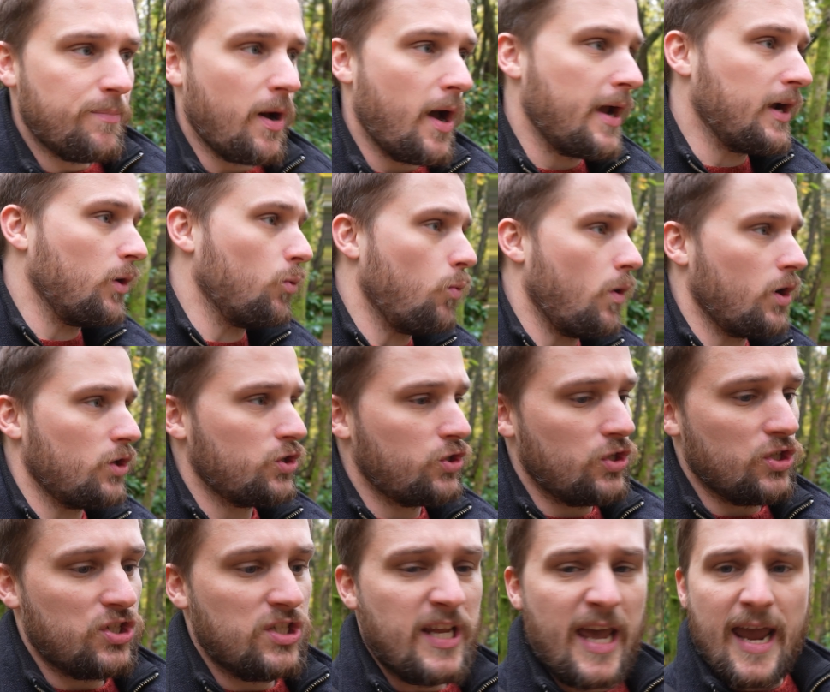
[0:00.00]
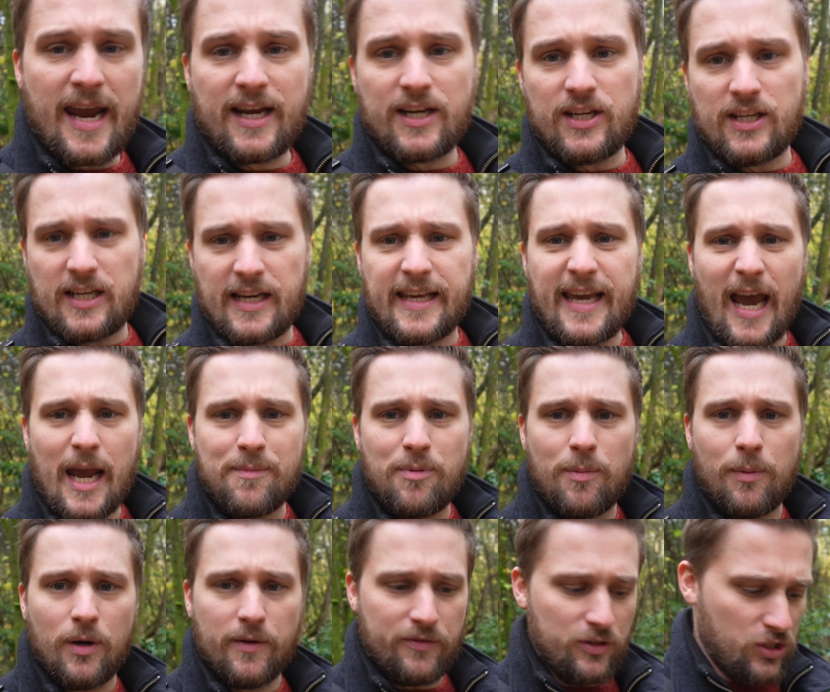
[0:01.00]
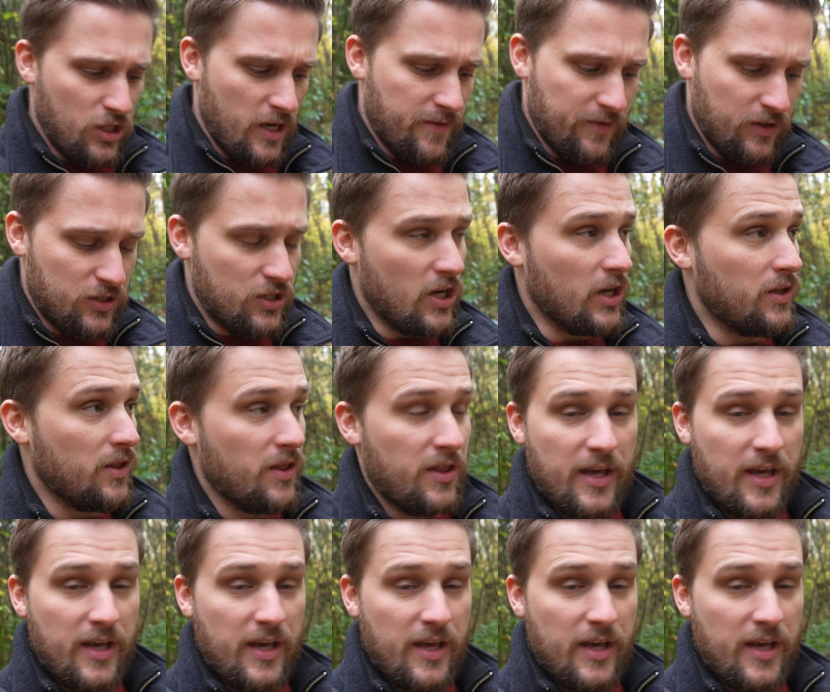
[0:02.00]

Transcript: buying a watch that's technically capable of achieving certain